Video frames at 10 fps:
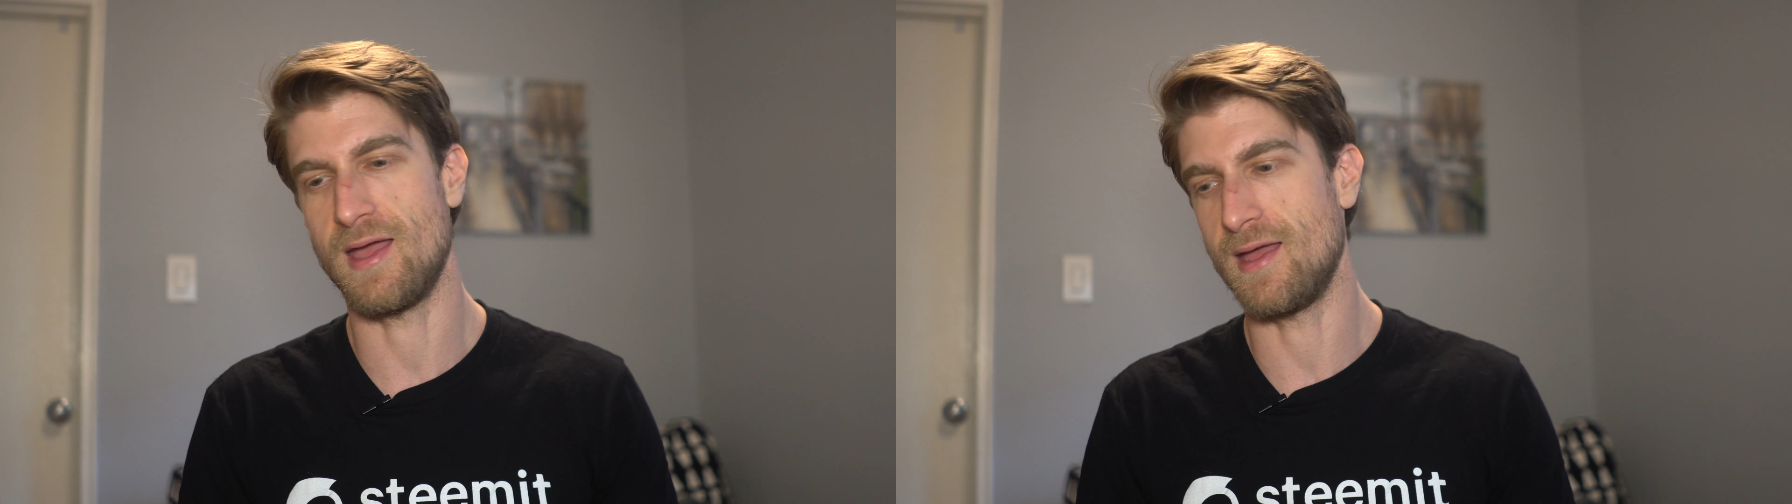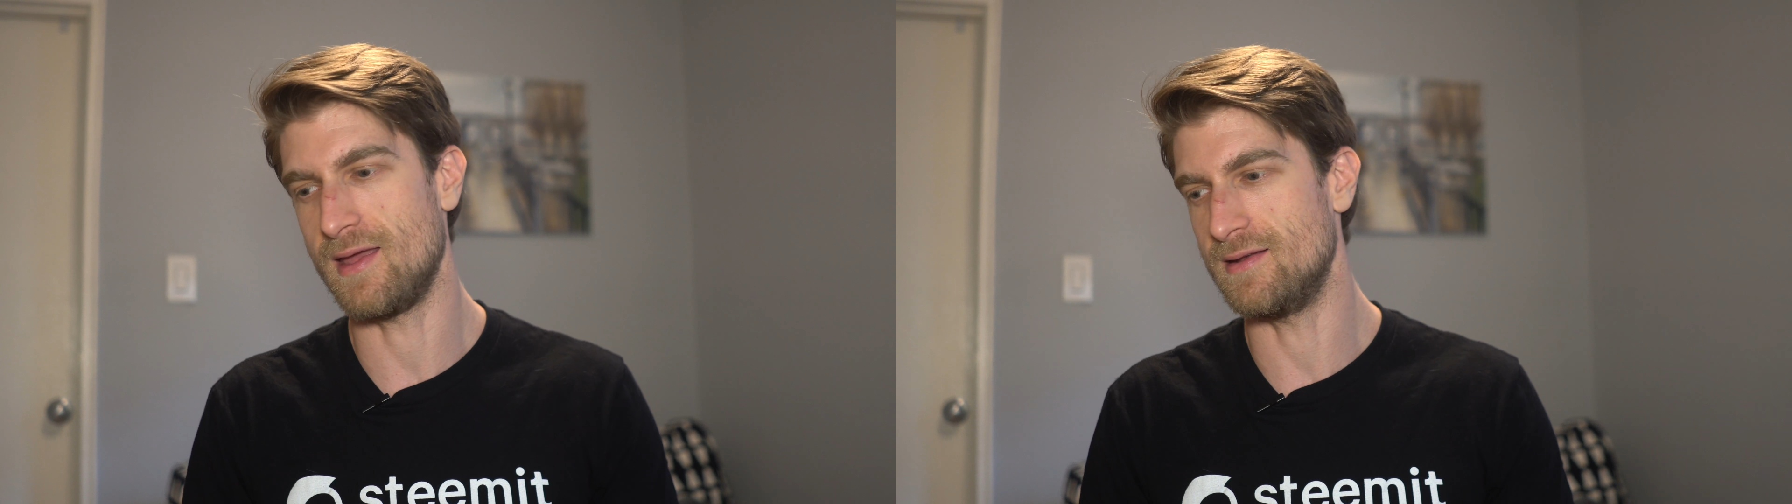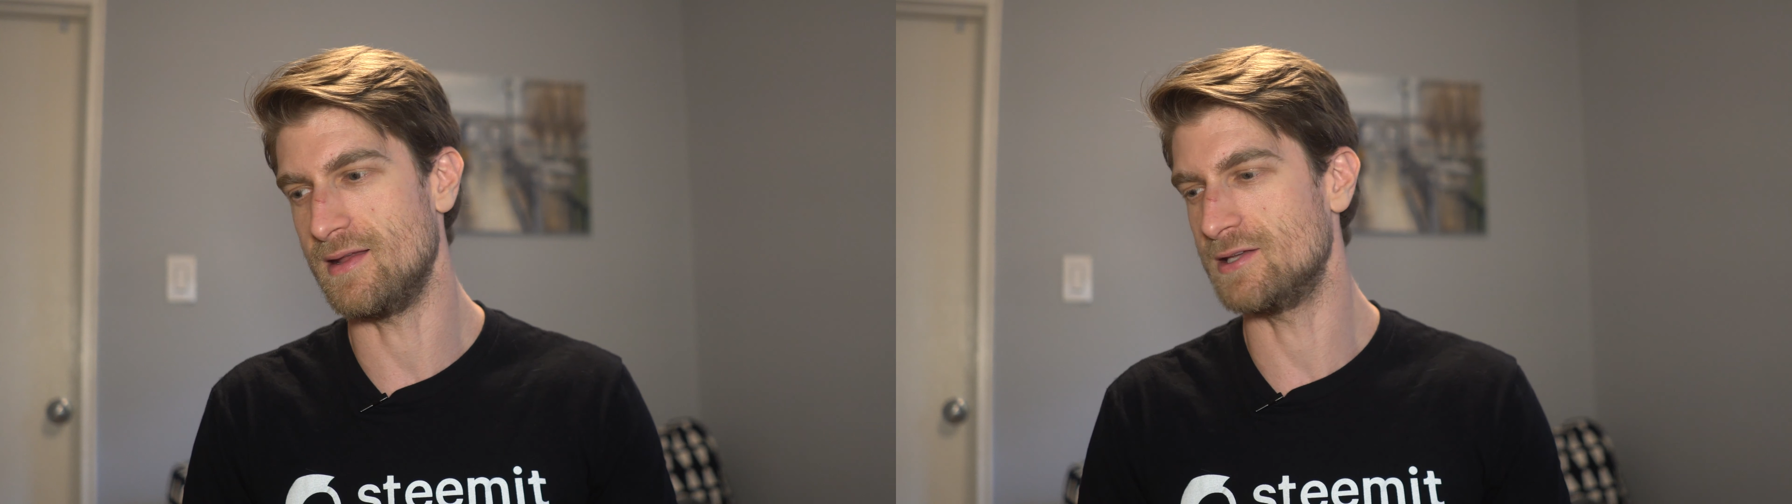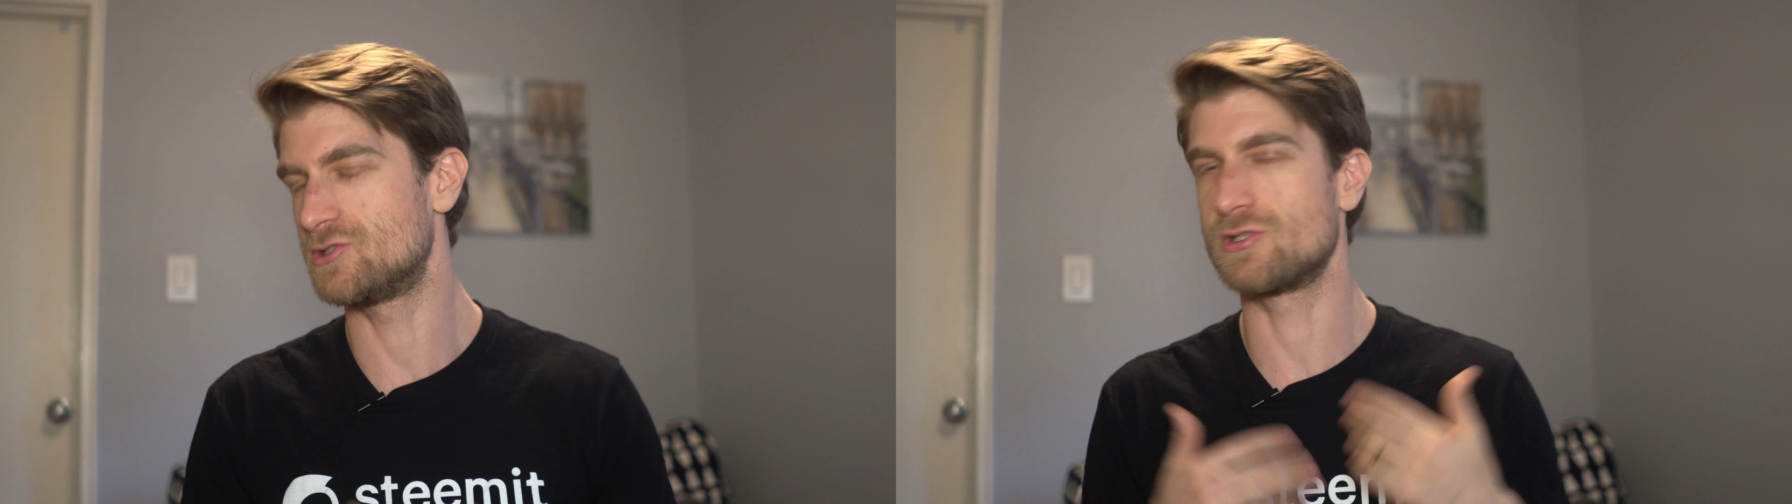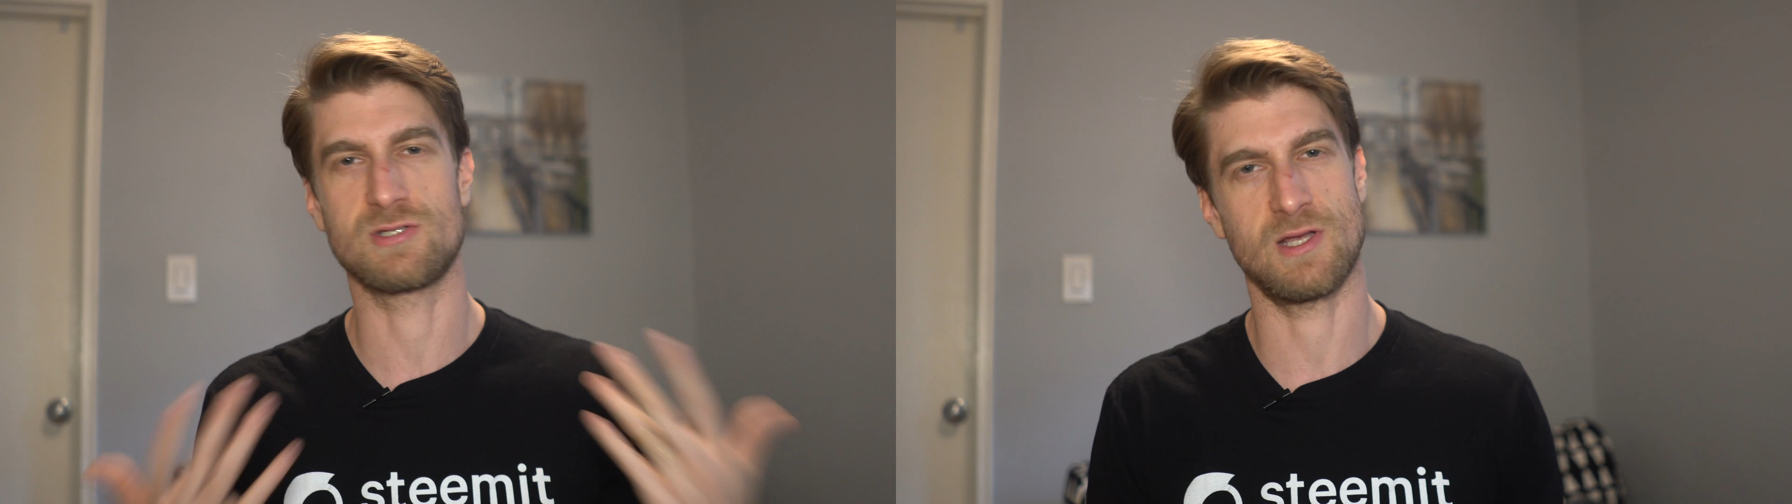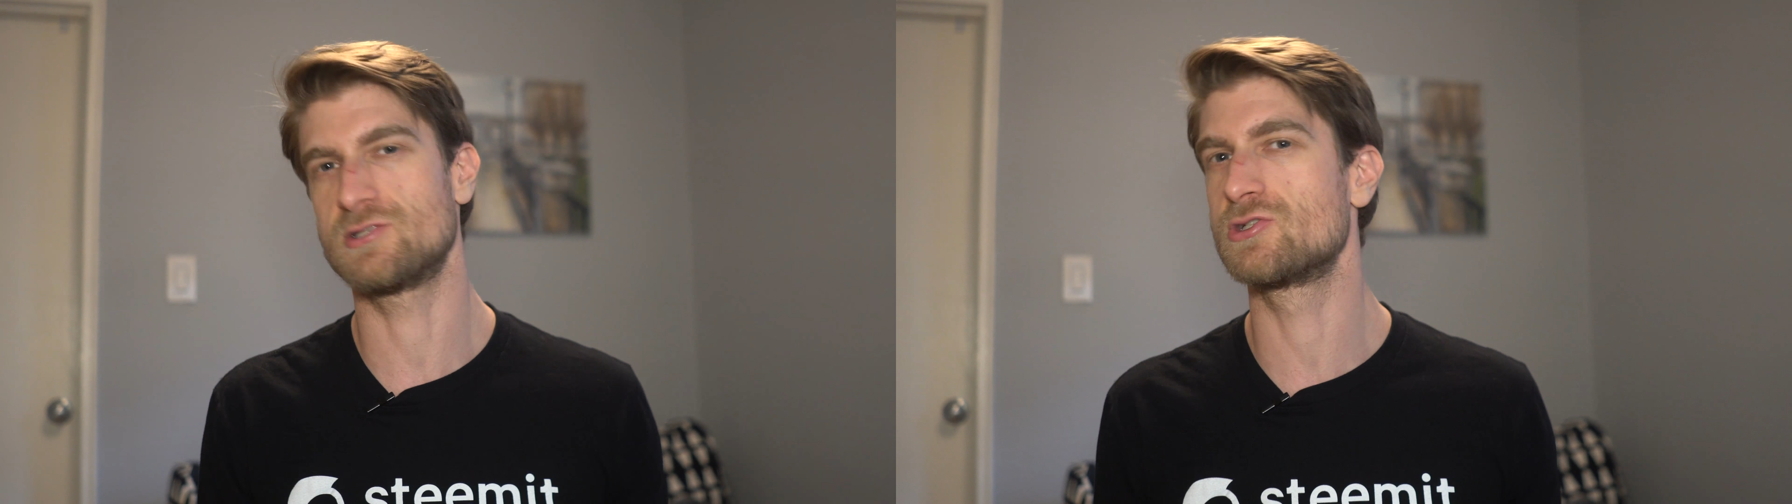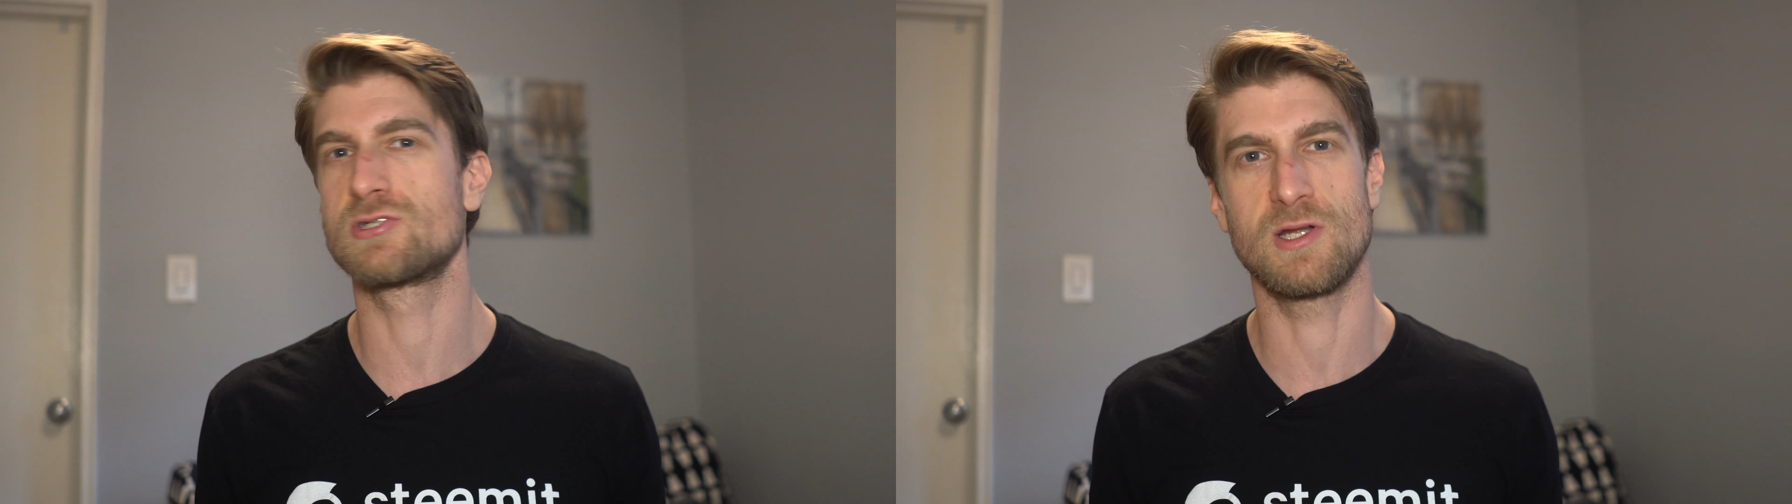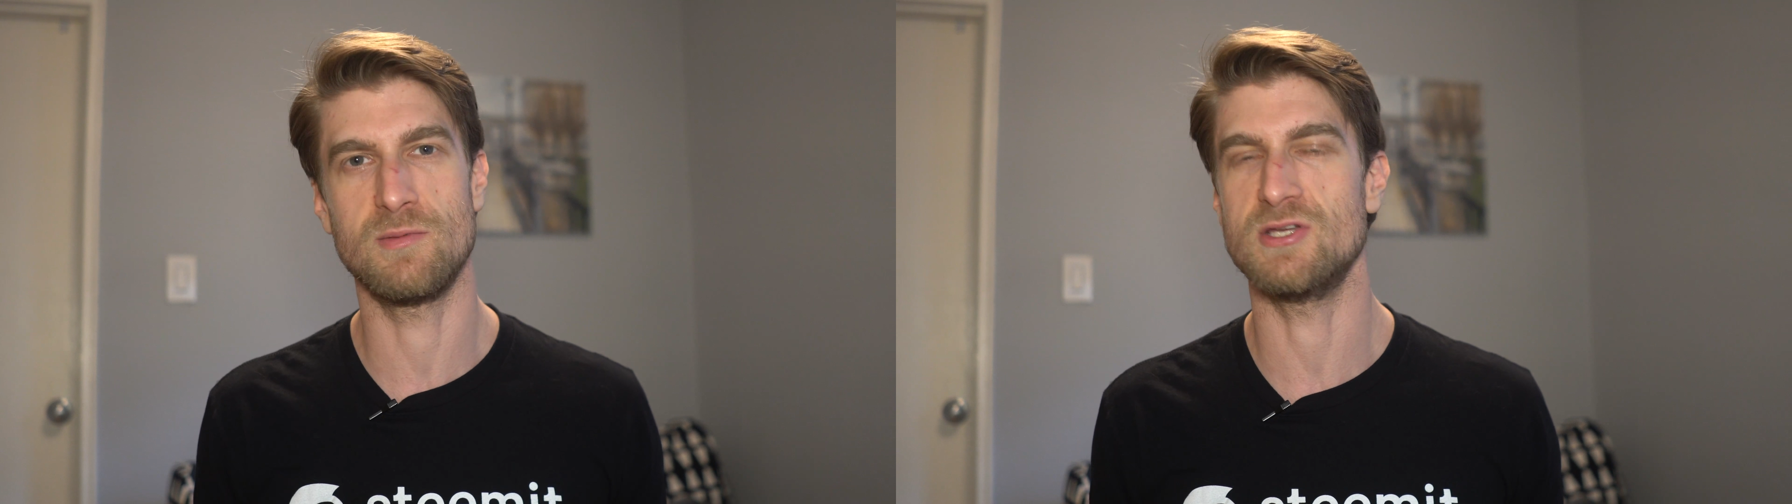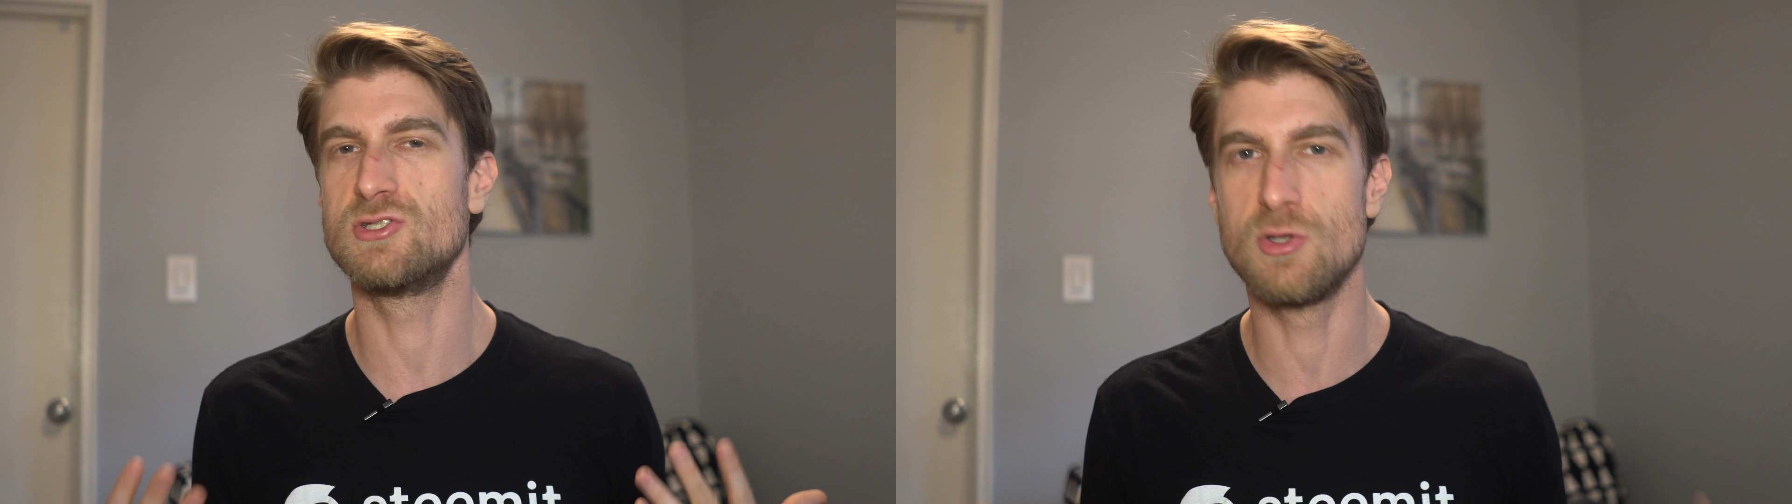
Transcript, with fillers: and it's just it's just going to be